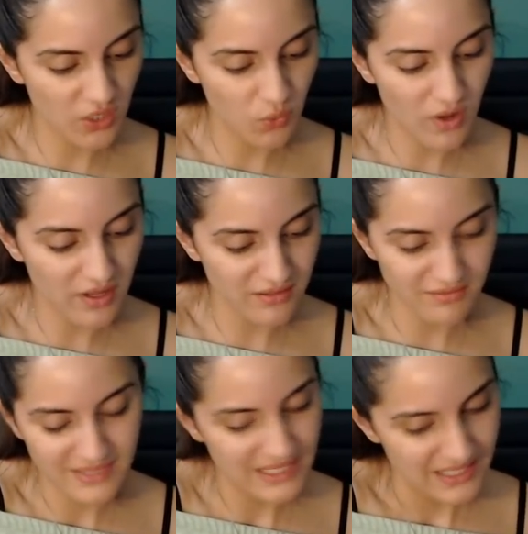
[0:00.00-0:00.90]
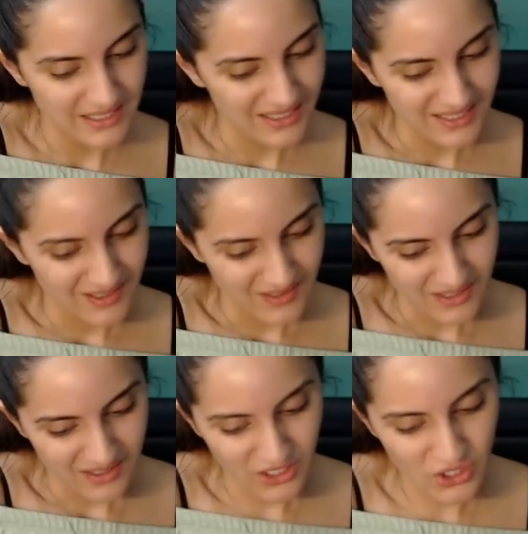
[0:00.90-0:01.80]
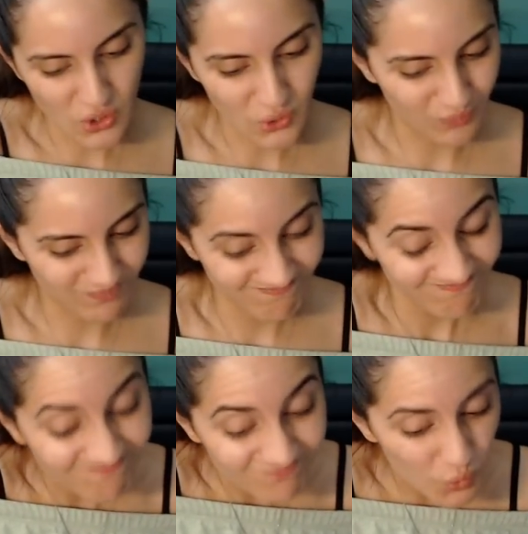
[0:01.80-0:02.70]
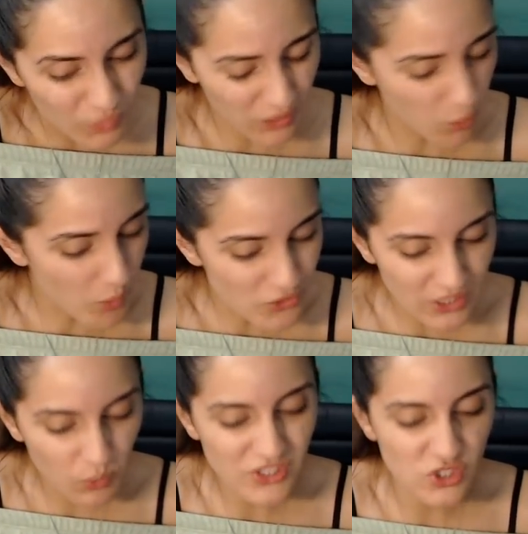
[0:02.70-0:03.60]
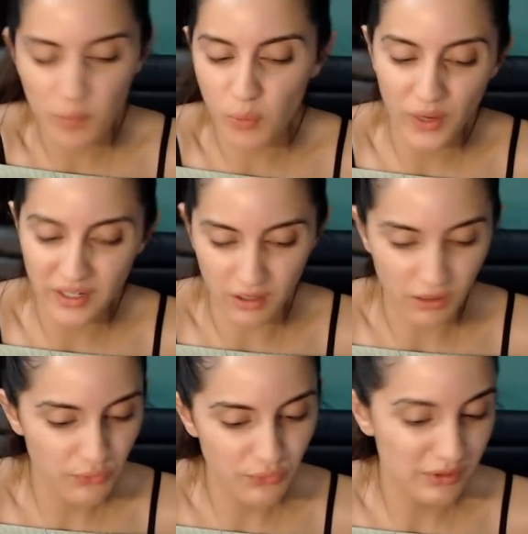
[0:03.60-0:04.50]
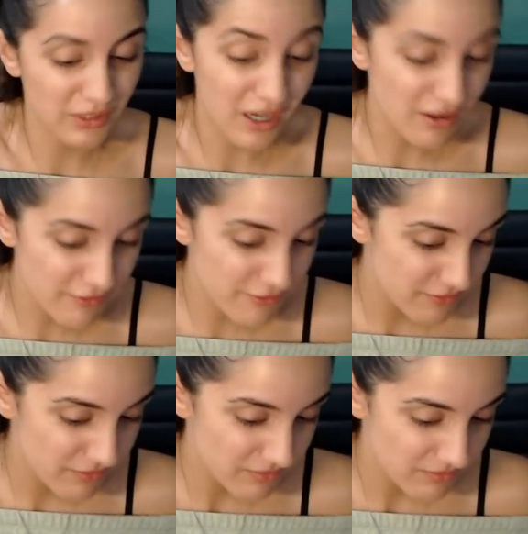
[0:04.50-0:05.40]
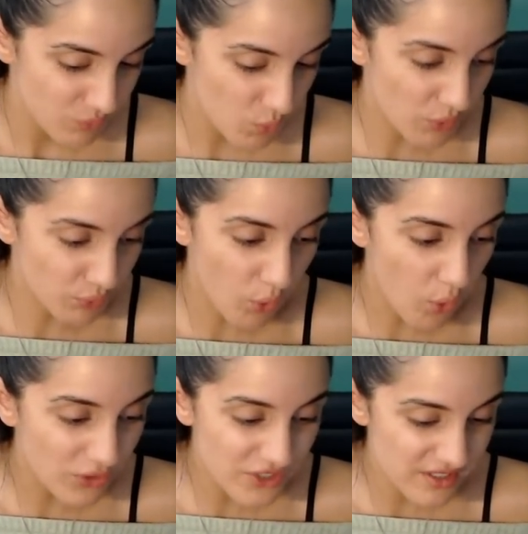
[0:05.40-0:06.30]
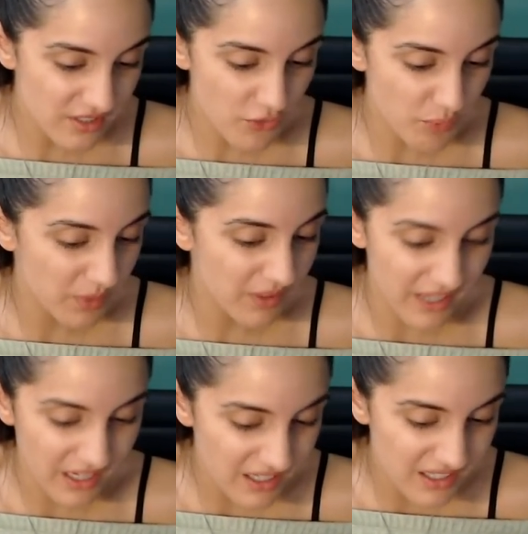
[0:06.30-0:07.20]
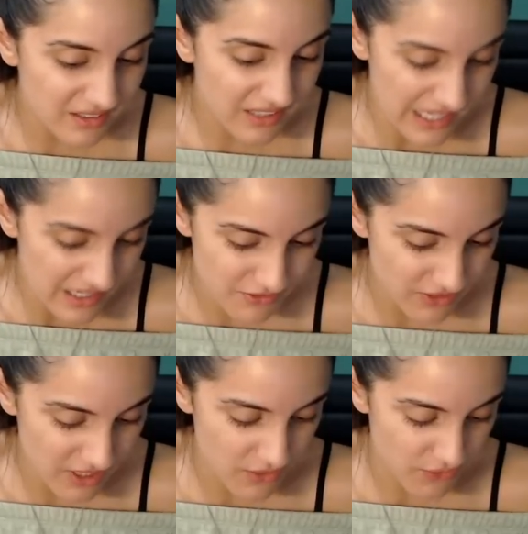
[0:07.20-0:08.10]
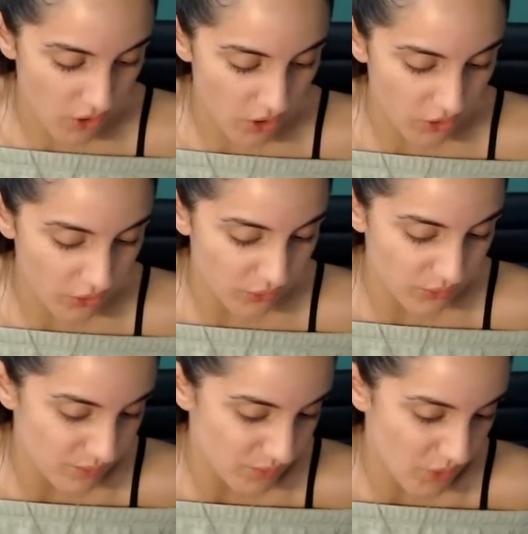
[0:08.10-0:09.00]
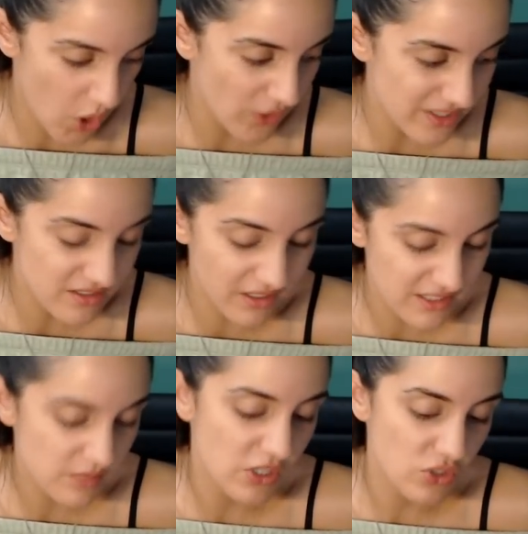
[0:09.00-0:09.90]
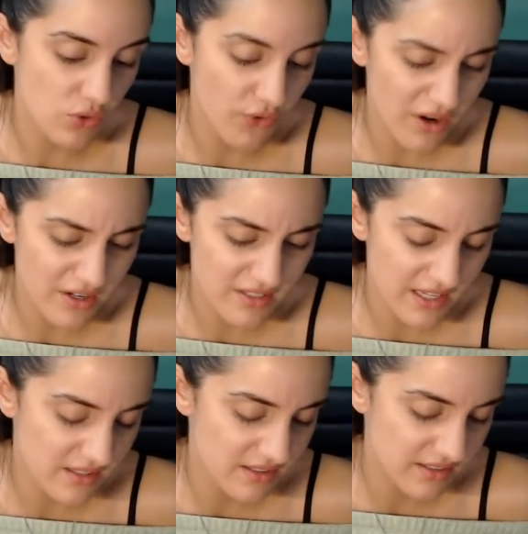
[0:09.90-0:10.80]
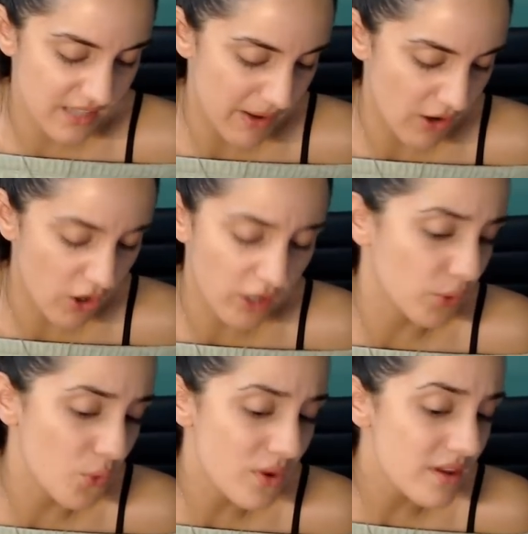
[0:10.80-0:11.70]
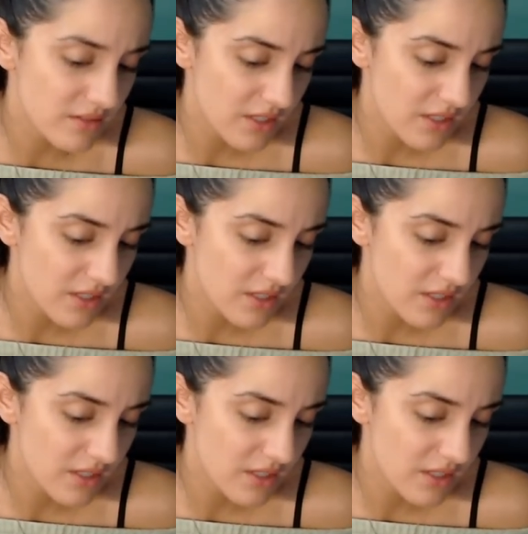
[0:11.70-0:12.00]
what, you know, like almost like, what's the point of love? What role does love play in life if all it's done to me so far is get my heart broken?